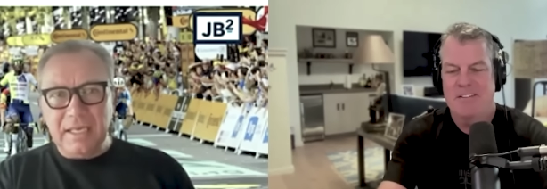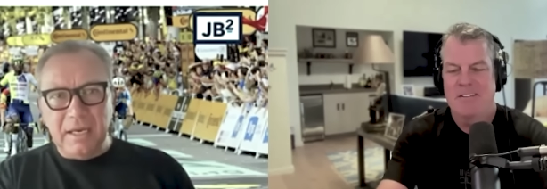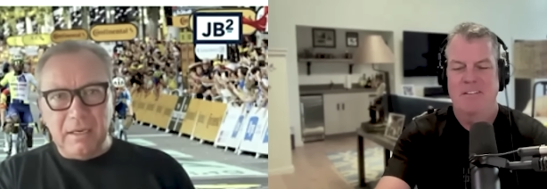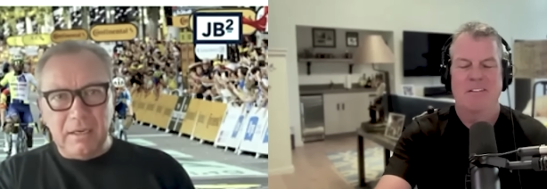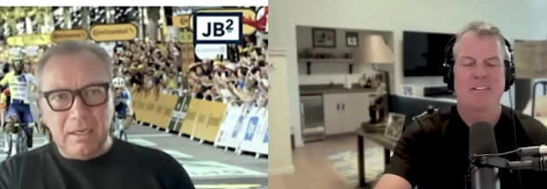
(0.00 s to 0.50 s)
Speaker 1: uh,
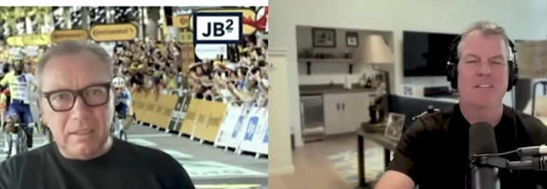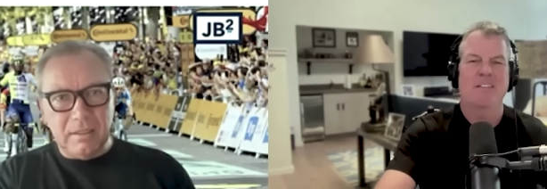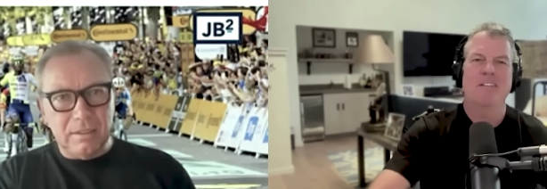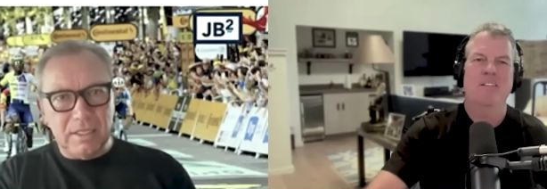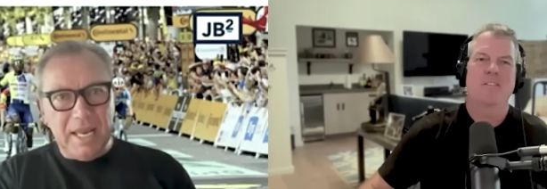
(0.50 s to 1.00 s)

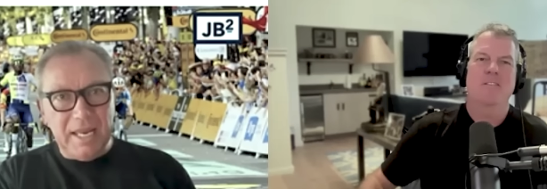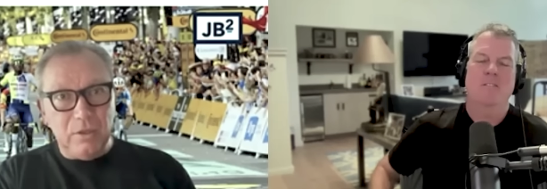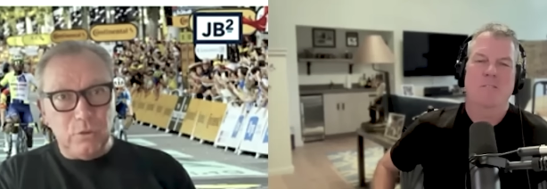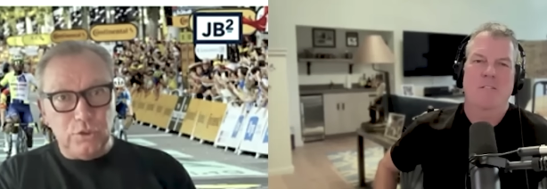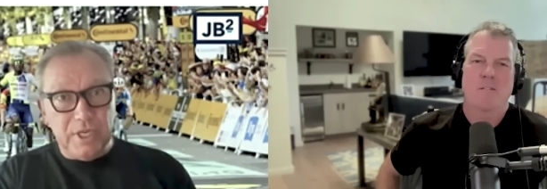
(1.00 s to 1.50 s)
today.
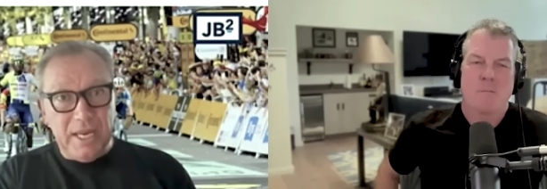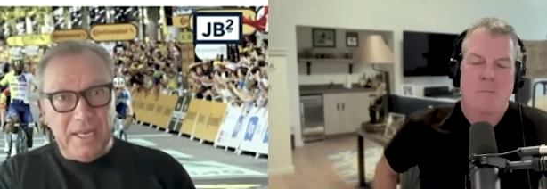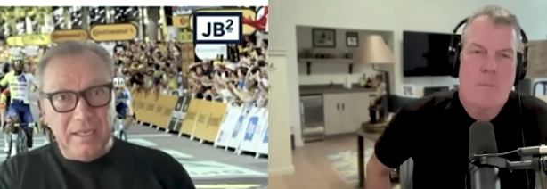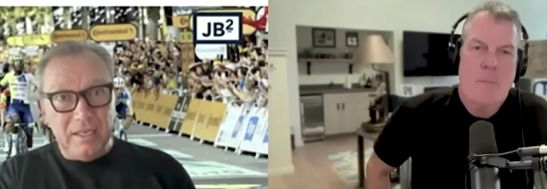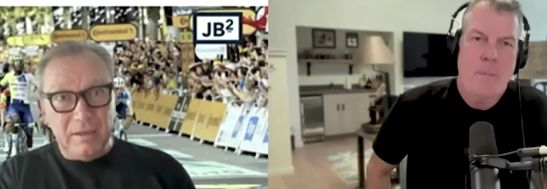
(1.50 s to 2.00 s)
Today,
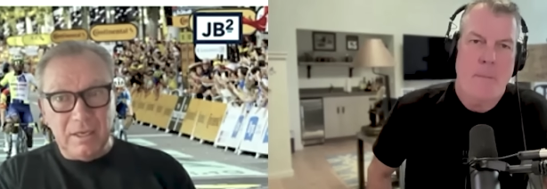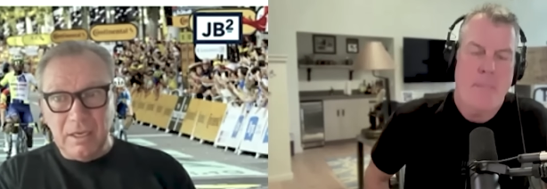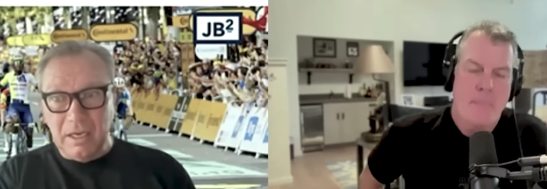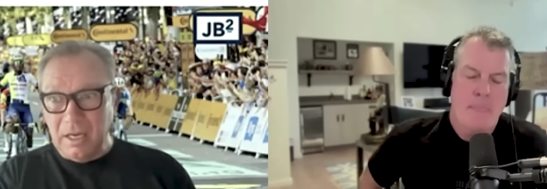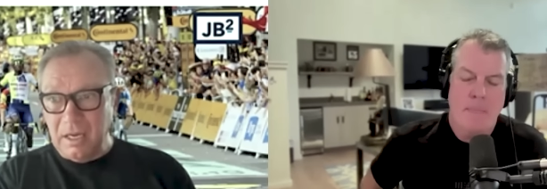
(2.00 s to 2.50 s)

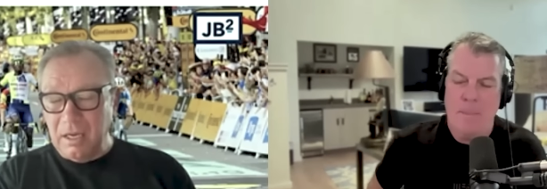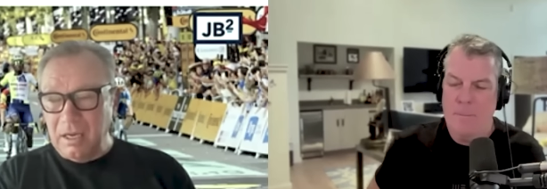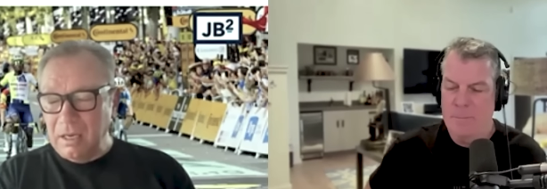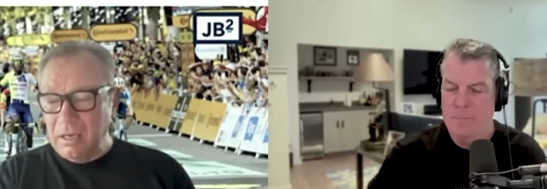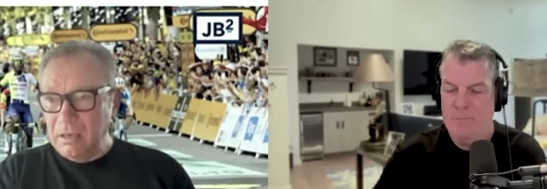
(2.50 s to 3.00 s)

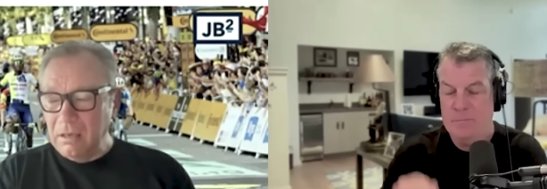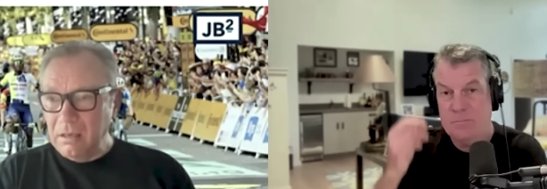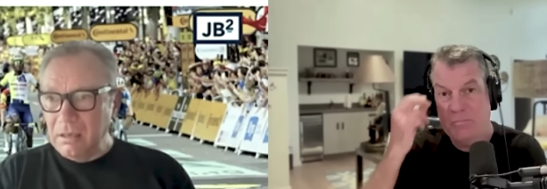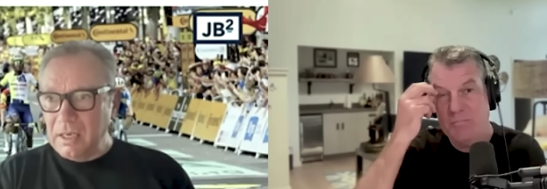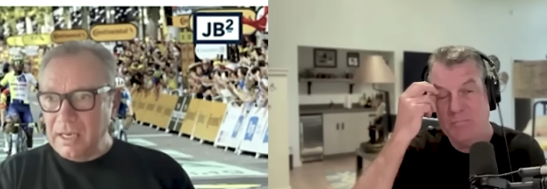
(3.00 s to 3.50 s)
uh,
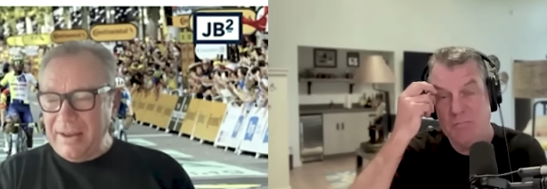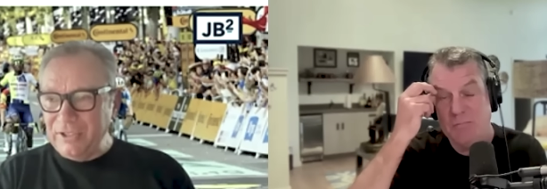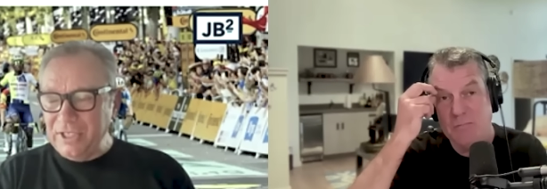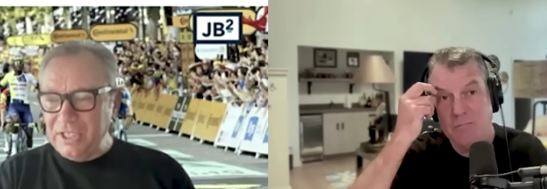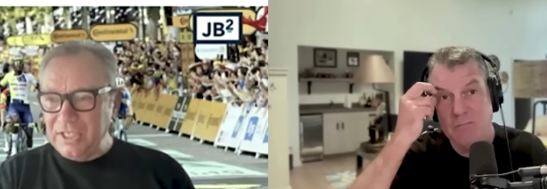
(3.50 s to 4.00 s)

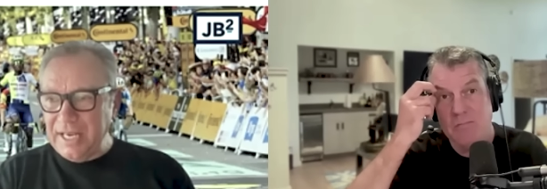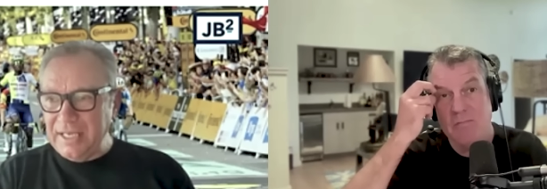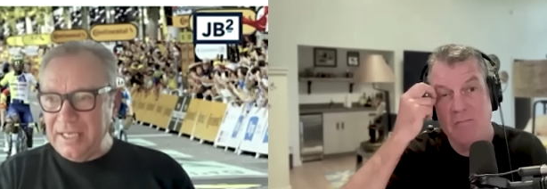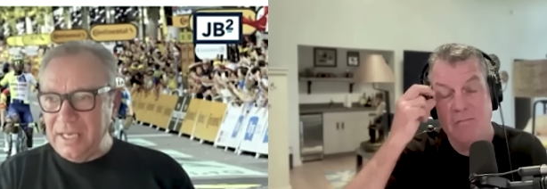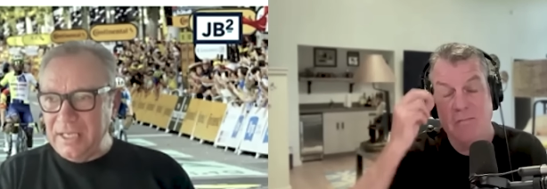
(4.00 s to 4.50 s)
Cavendish said in
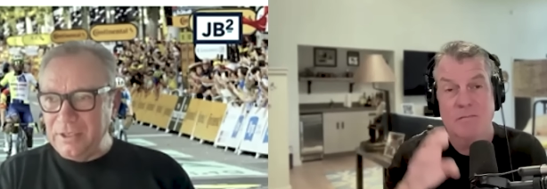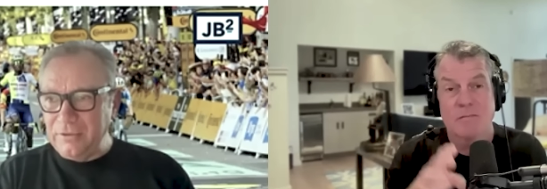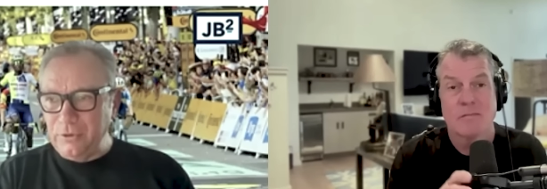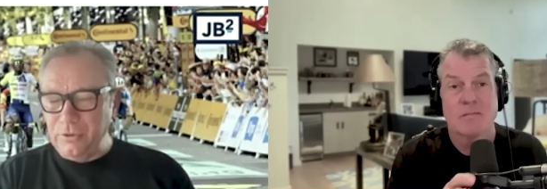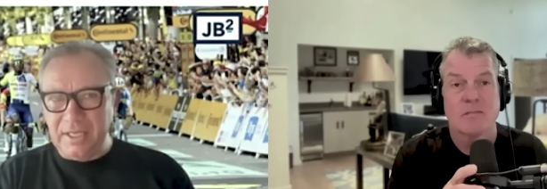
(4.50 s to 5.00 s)
the interview
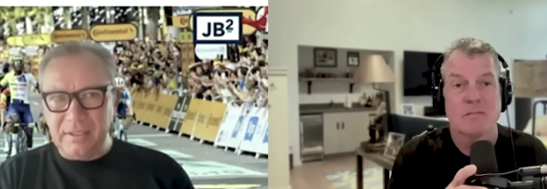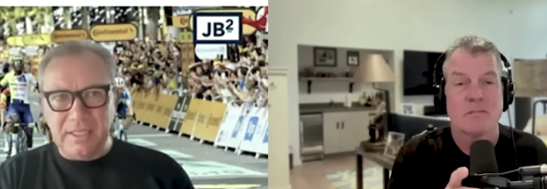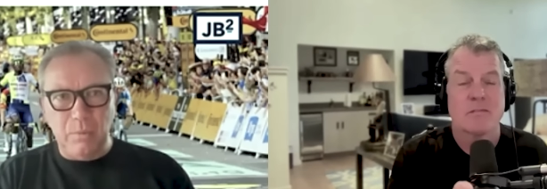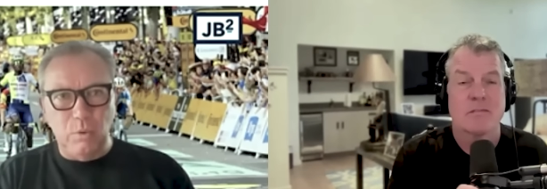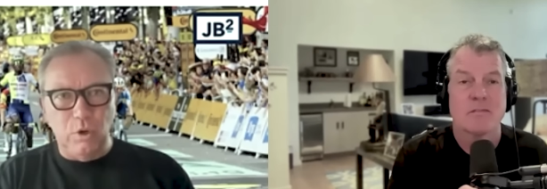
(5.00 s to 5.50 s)
that they
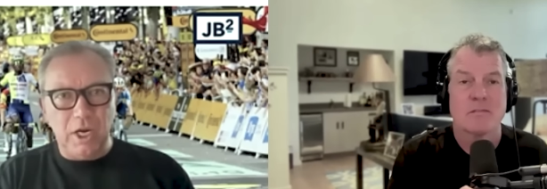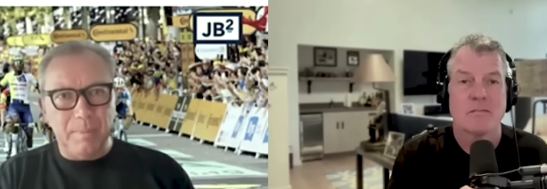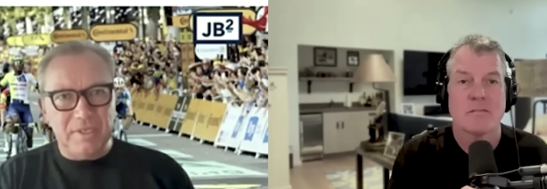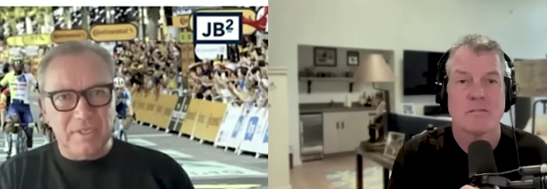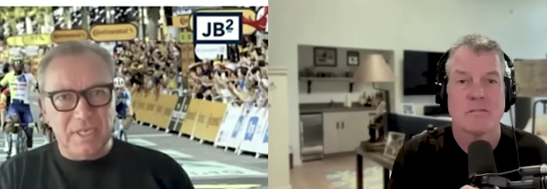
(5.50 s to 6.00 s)
woke up at
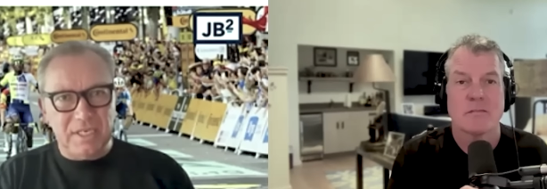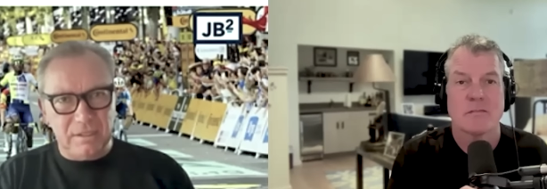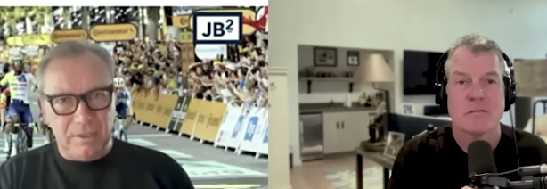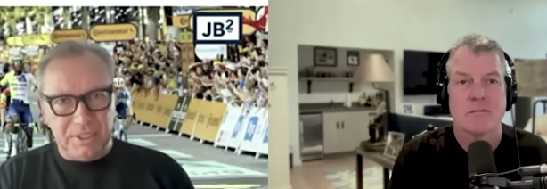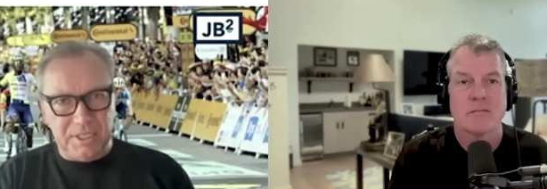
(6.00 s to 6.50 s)
six
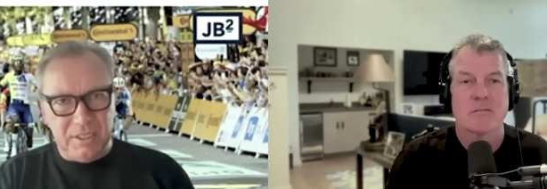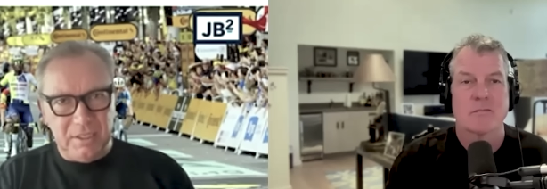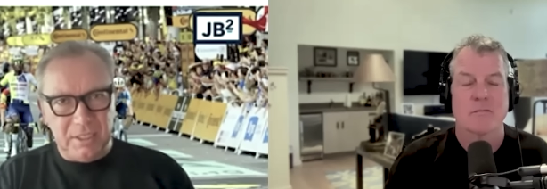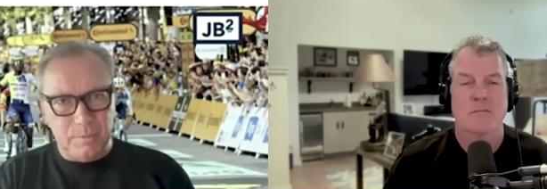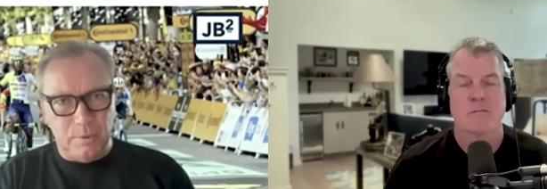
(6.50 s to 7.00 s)
thirty
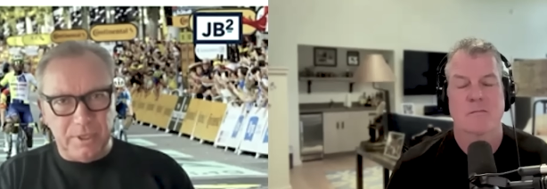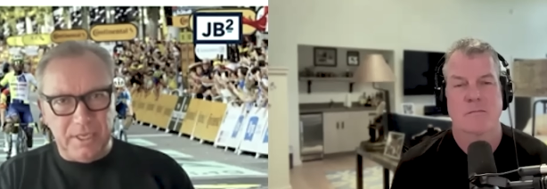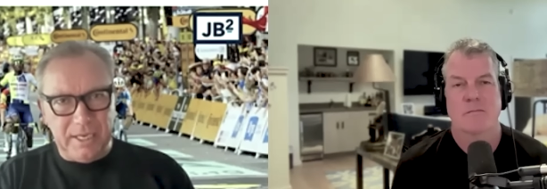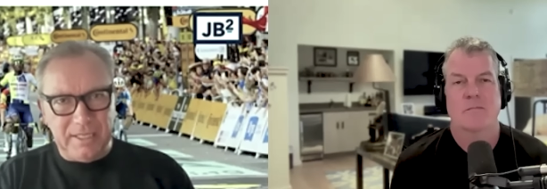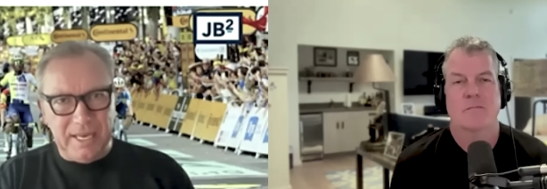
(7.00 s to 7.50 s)
this morning
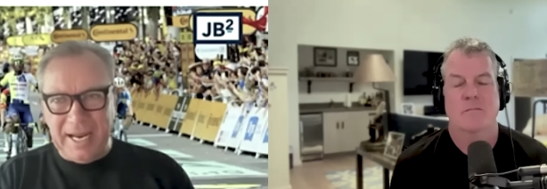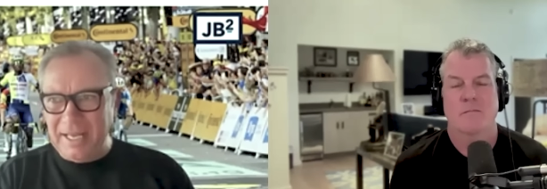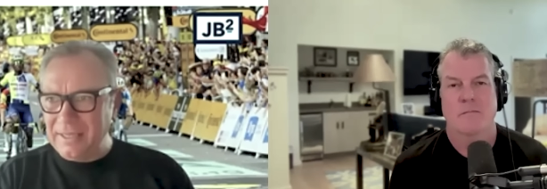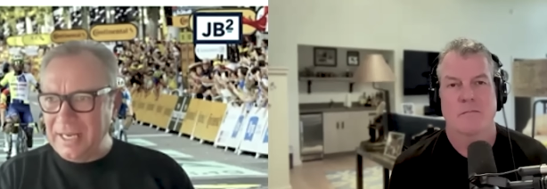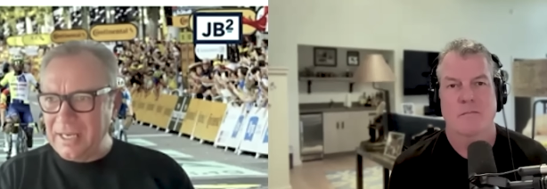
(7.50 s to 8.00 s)
and they had
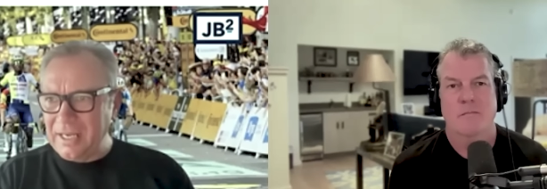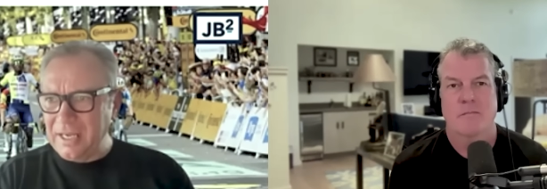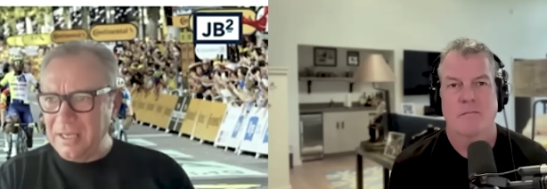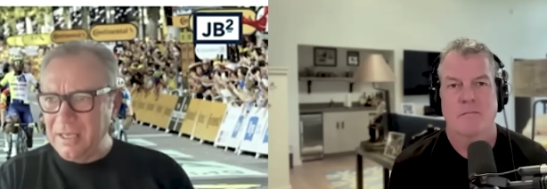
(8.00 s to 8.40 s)
like a